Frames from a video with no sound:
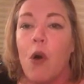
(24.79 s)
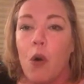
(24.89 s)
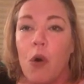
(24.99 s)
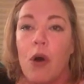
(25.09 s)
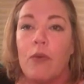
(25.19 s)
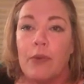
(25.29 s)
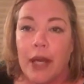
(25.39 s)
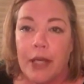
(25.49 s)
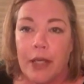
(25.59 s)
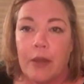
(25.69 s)
all
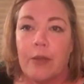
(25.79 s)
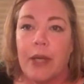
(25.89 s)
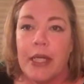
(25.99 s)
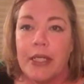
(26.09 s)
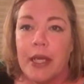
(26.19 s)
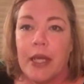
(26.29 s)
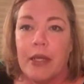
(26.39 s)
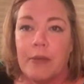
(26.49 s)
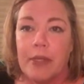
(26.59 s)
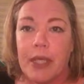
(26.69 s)
regular price
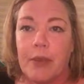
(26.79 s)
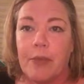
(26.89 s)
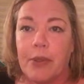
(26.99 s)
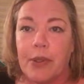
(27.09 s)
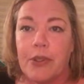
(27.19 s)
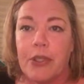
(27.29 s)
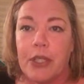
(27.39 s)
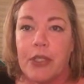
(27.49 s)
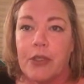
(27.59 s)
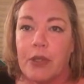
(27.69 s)
items that you
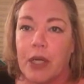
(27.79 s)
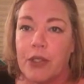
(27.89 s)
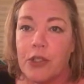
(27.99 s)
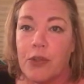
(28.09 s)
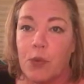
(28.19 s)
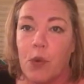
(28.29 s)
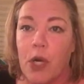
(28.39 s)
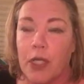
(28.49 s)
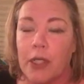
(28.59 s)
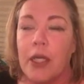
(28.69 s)
purchase, so not just
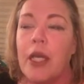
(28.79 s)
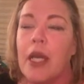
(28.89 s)
one.